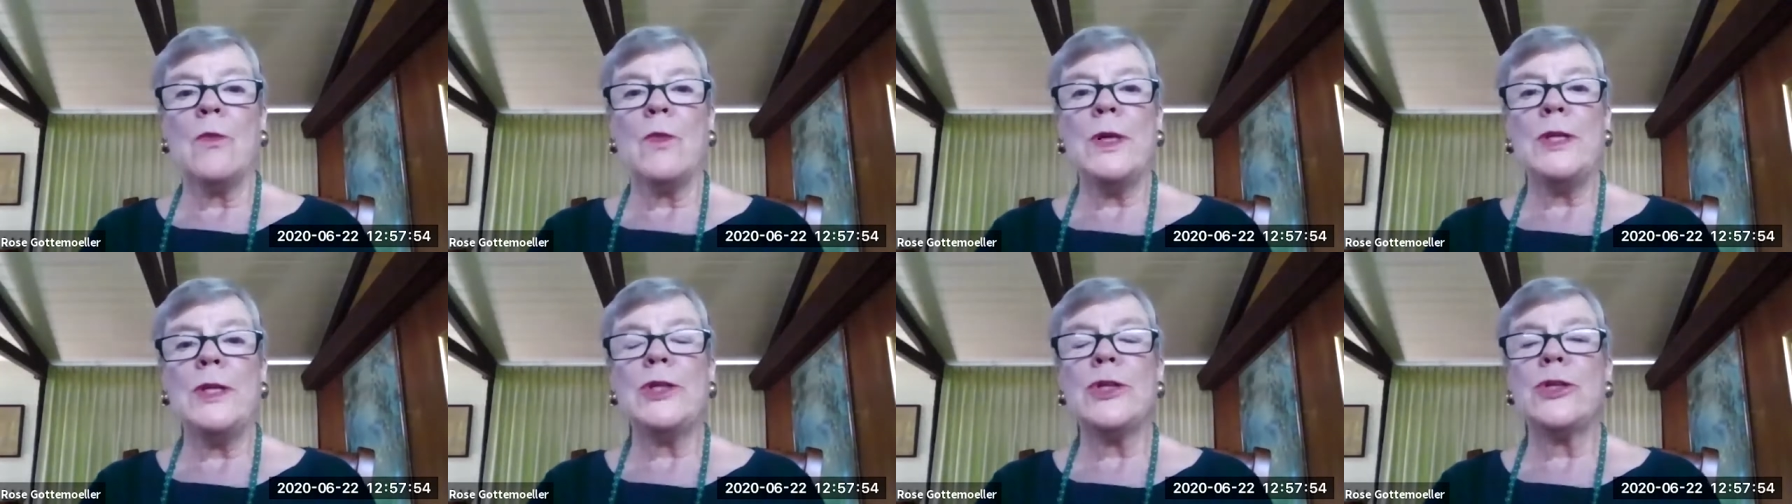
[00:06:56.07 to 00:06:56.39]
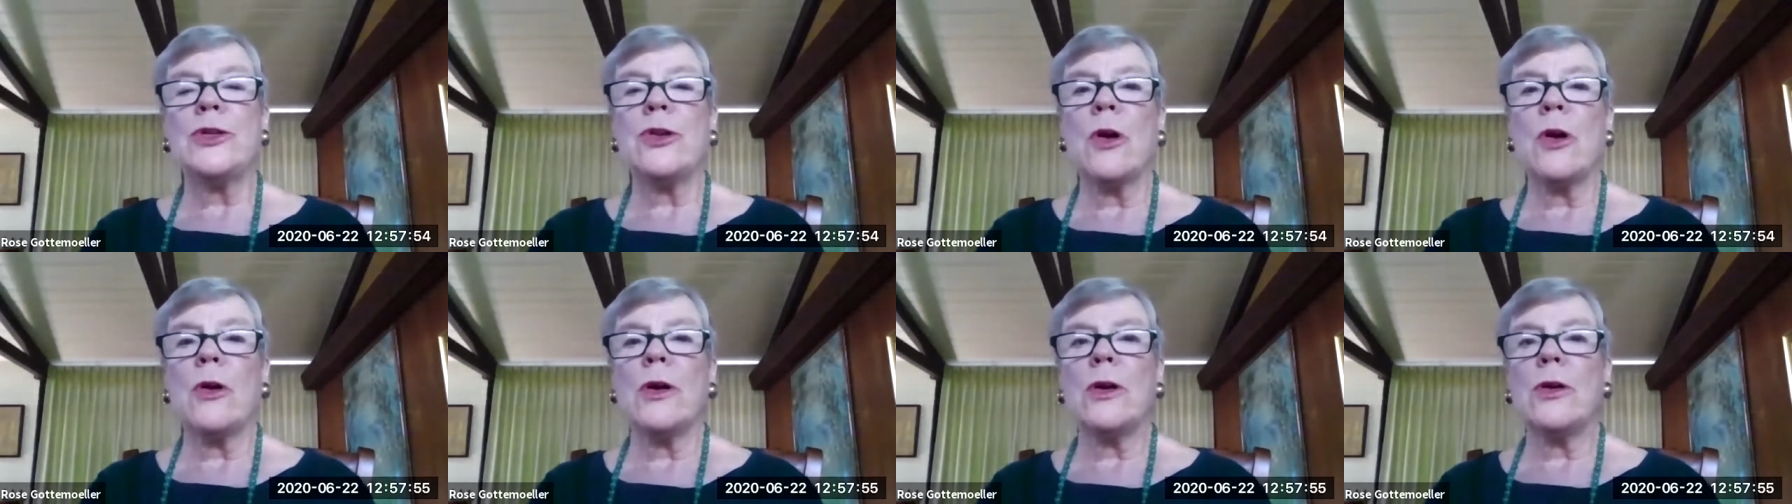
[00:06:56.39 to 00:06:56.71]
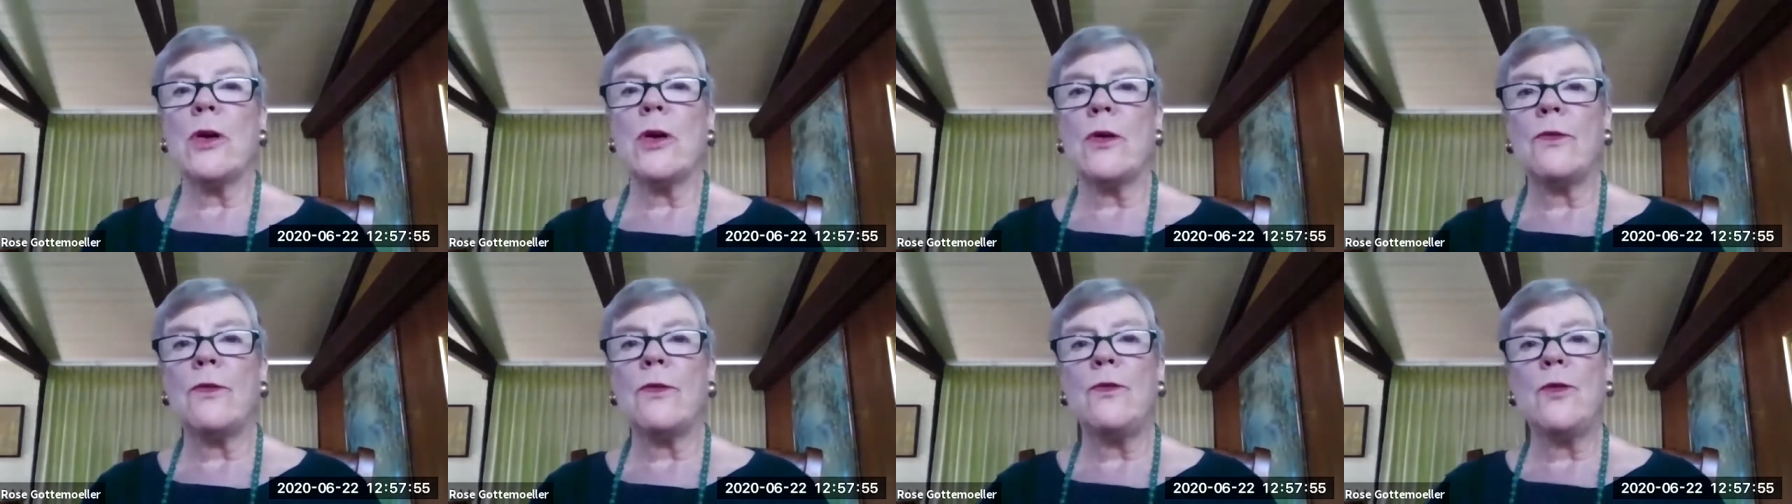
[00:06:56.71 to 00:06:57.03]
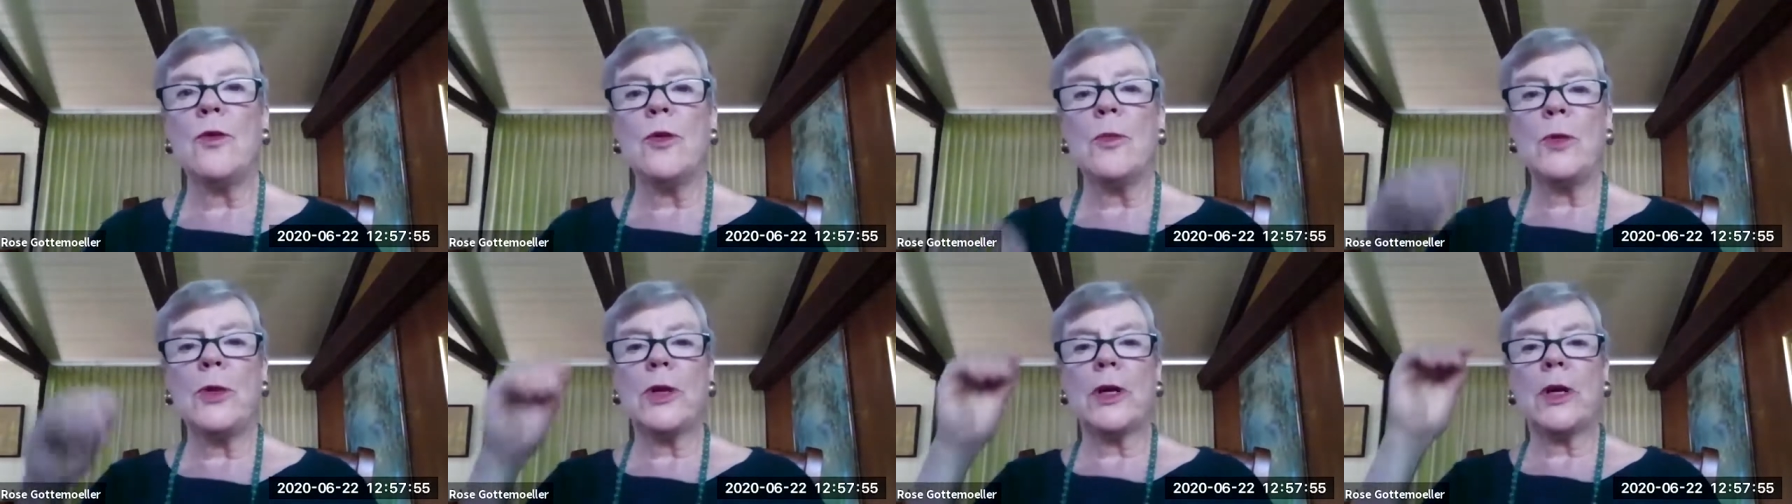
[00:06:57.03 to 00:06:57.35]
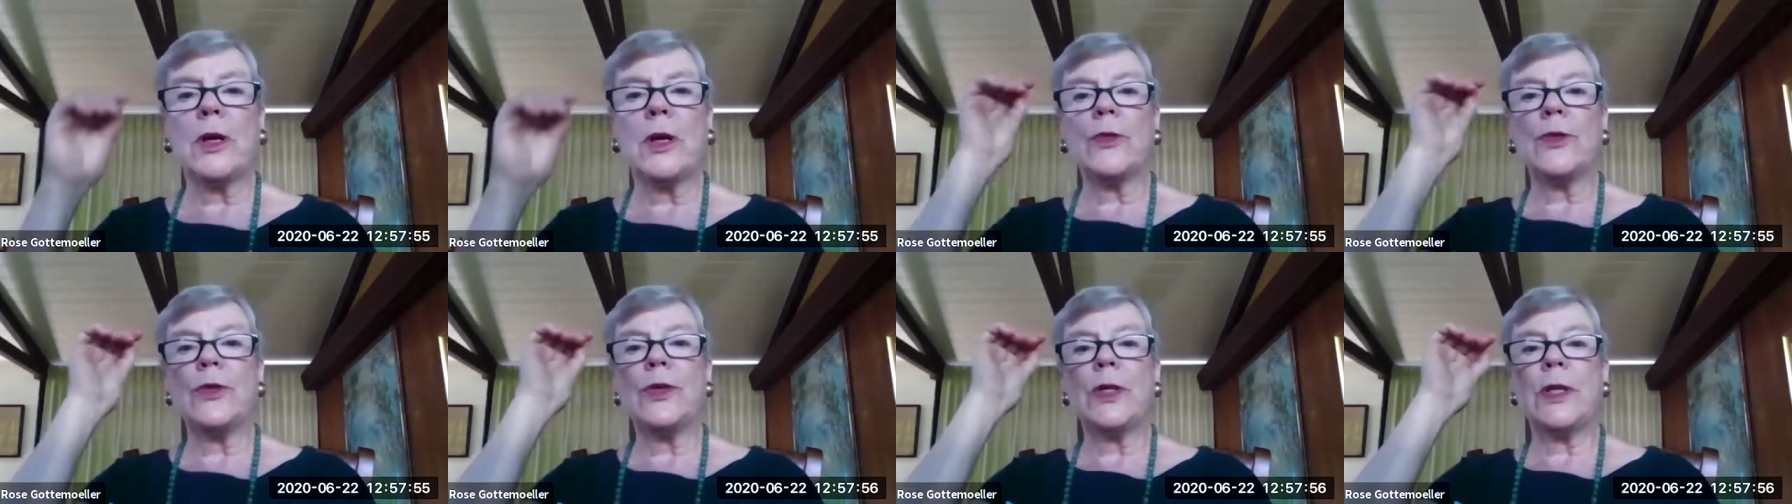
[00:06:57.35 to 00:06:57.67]
We started our formal
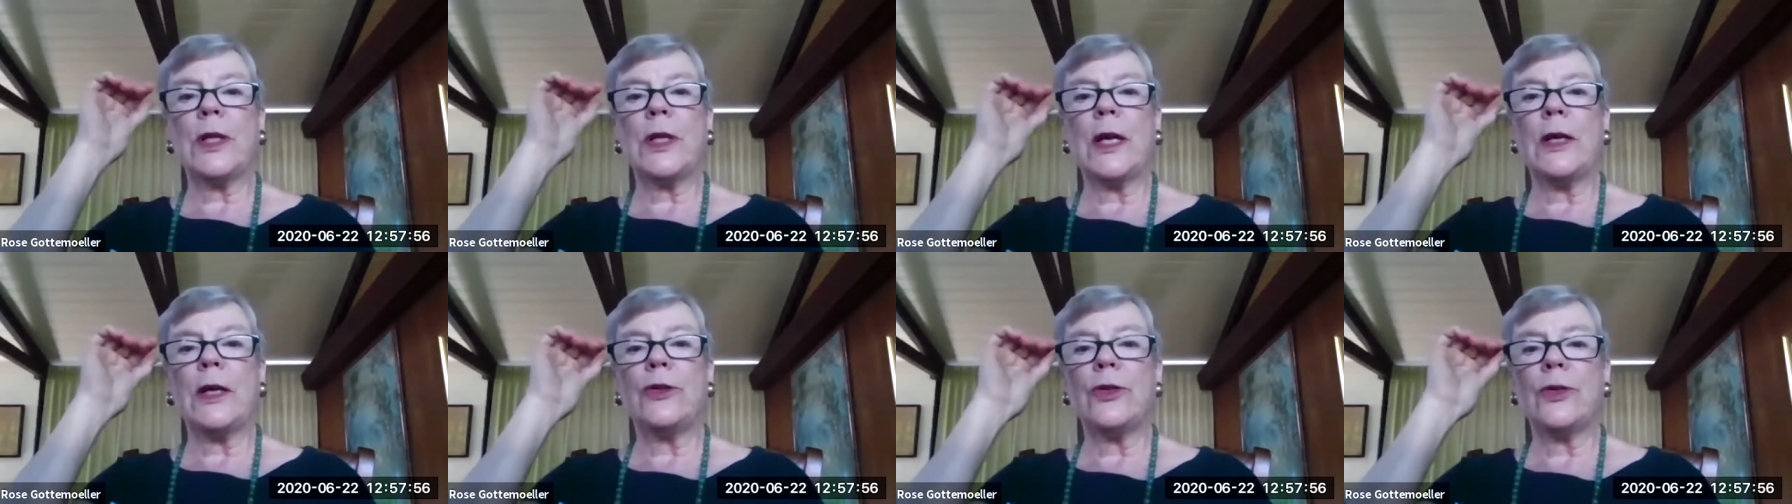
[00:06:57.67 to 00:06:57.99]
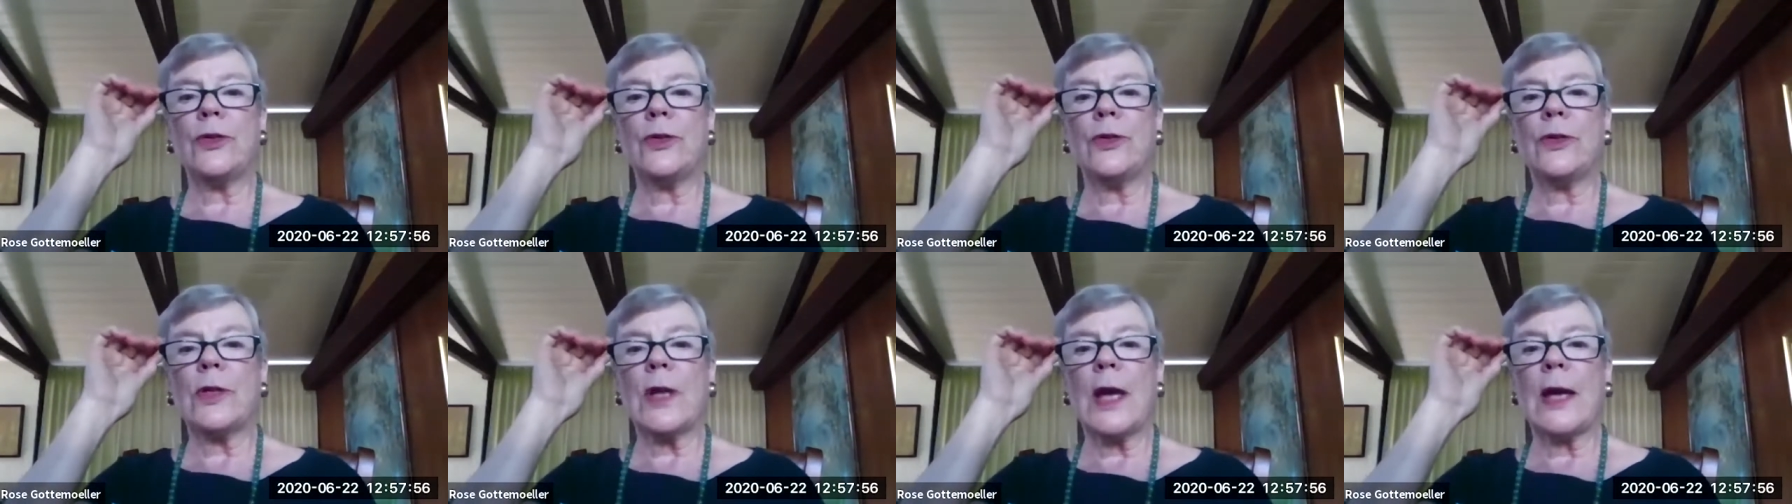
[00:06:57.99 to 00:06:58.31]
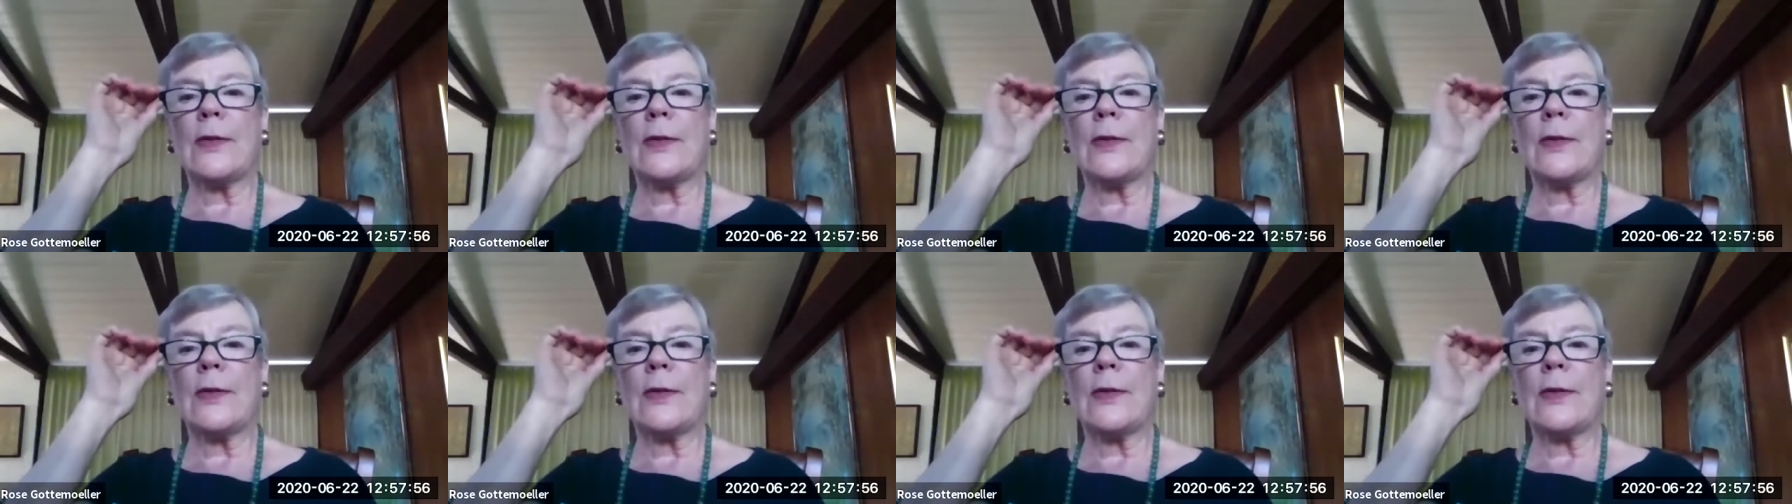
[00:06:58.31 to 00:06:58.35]
negotiations